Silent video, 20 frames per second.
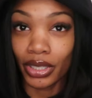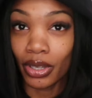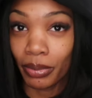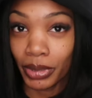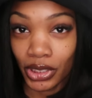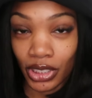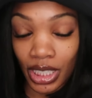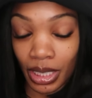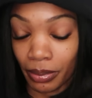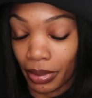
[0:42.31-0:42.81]
going to
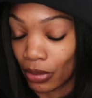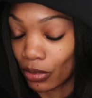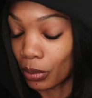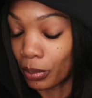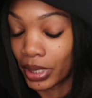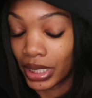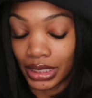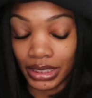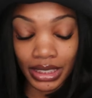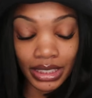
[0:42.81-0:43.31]
be talking about
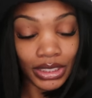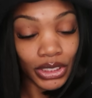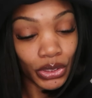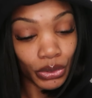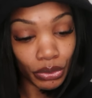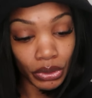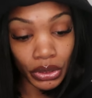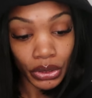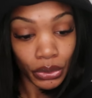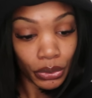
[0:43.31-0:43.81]
repentance,
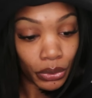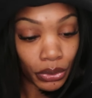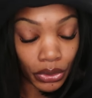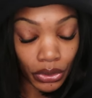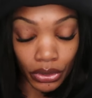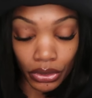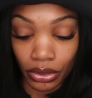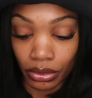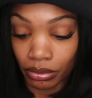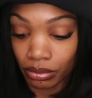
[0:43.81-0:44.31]

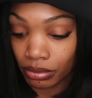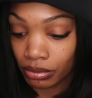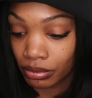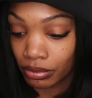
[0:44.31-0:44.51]
renewal,